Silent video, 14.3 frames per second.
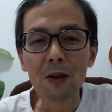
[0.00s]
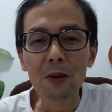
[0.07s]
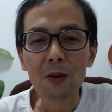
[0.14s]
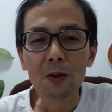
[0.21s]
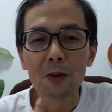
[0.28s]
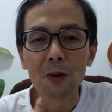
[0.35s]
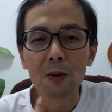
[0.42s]

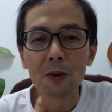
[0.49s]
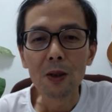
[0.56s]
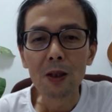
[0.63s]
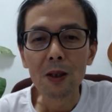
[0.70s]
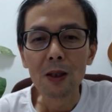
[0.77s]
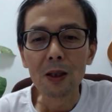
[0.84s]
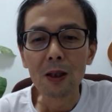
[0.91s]
So
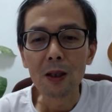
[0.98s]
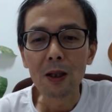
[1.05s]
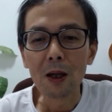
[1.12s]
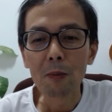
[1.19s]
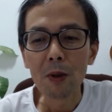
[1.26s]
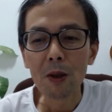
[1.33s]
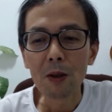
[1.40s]
in the
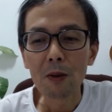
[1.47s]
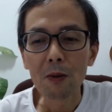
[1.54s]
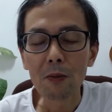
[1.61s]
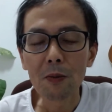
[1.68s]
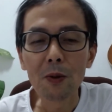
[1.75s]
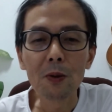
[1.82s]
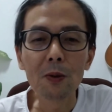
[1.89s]
coming
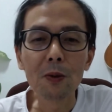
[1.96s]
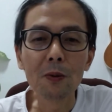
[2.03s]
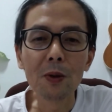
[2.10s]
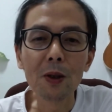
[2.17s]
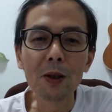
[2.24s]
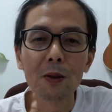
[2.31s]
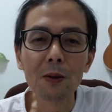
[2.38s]
few
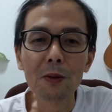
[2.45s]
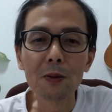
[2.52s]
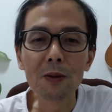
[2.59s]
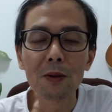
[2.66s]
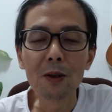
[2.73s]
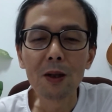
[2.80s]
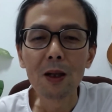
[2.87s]

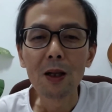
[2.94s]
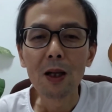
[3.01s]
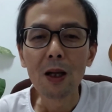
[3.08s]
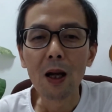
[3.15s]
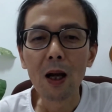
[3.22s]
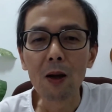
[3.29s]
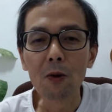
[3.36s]
videos,
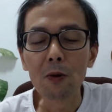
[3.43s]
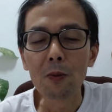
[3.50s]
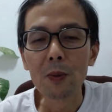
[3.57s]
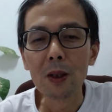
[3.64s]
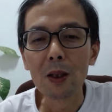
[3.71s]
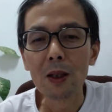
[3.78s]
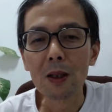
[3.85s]
I will
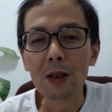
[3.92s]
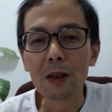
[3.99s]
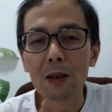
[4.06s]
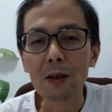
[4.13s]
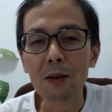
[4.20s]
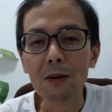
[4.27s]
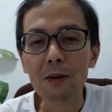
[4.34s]
be
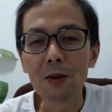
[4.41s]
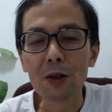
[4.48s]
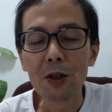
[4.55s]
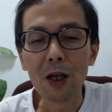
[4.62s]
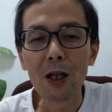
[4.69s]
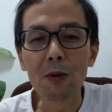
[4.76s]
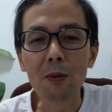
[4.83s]

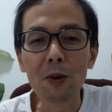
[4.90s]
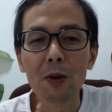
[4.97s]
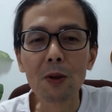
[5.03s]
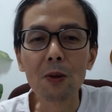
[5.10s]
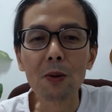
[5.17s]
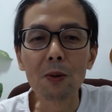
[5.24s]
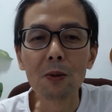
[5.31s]
sharing with
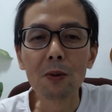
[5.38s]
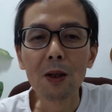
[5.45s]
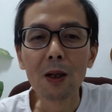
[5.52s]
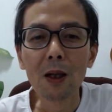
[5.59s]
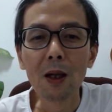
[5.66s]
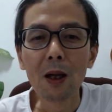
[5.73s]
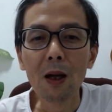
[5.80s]
you
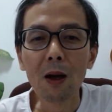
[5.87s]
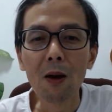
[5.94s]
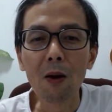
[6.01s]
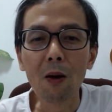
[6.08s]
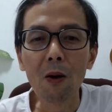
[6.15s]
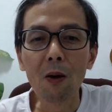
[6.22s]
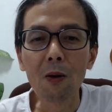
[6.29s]

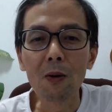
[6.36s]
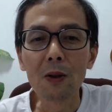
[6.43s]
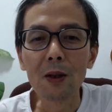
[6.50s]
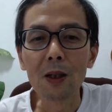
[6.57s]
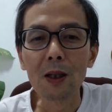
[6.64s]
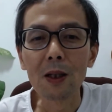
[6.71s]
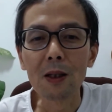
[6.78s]
all
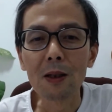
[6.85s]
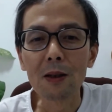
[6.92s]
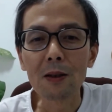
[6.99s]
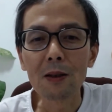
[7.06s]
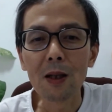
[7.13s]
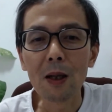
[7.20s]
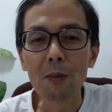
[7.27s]
the
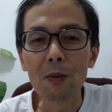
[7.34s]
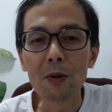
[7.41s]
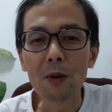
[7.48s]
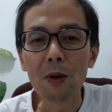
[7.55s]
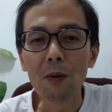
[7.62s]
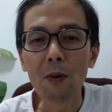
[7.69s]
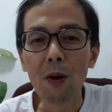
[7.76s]
steps
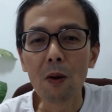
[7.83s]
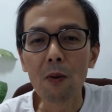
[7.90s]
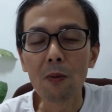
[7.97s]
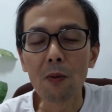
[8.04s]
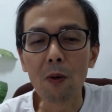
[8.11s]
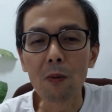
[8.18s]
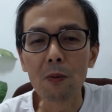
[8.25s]

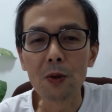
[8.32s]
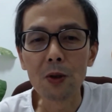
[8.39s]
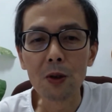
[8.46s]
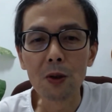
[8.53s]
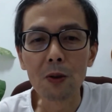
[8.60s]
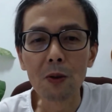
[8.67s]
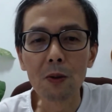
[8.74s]
from
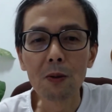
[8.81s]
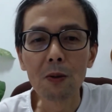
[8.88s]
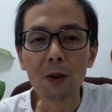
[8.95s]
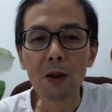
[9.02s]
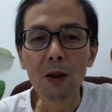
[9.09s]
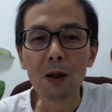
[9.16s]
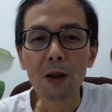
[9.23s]
zero
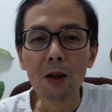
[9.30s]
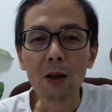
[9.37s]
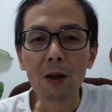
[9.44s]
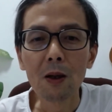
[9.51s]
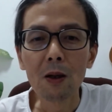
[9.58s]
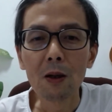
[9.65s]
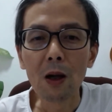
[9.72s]

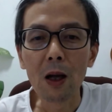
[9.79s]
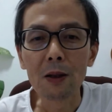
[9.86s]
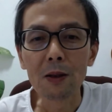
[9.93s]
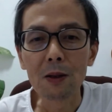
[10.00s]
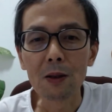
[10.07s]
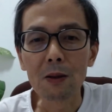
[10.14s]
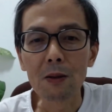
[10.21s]

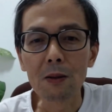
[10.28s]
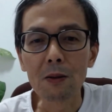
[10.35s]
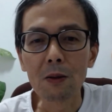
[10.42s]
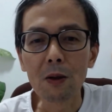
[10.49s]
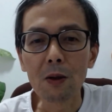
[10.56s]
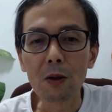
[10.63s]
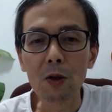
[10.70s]
until
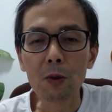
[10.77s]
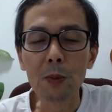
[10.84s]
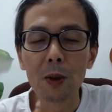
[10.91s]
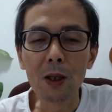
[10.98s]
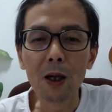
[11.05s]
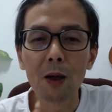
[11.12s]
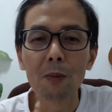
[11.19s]
you
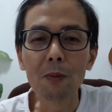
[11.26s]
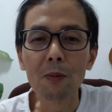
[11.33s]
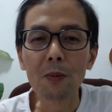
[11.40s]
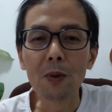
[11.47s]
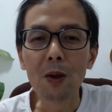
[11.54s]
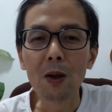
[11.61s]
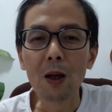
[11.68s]

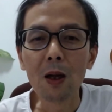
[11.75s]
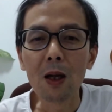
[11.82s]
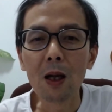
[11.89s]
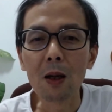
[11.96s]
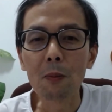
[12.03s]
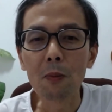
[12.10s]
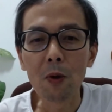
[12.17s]
become
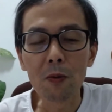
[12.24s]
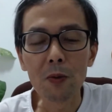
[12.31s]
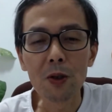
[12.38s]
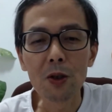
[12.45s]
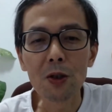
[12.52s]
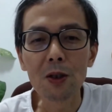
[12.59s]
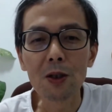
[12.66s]

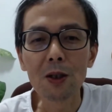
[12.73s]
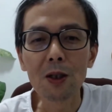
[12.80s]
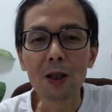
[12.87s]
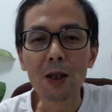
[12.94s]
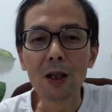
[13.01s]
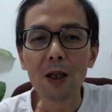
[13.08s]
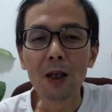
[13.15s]
proficient
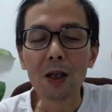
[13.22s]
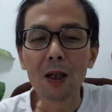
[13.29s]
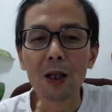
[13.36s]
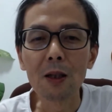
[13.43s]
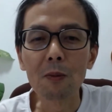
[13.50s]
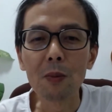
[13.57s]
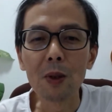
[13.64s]

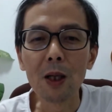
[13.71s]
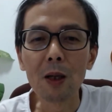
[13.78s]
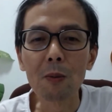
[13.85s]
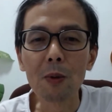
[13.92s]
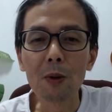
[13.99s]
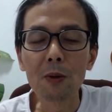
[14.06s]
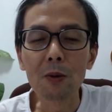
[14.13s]
in being
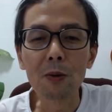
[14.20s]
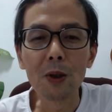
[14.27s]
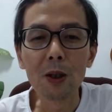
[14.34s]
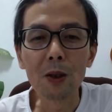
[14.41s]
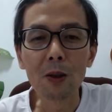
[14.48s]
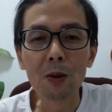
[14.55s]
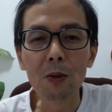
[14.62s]
able to
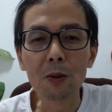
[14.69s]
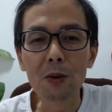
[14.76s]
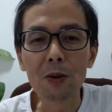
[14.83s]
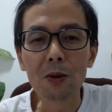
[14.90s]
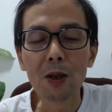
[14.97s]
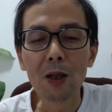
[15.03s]
read notes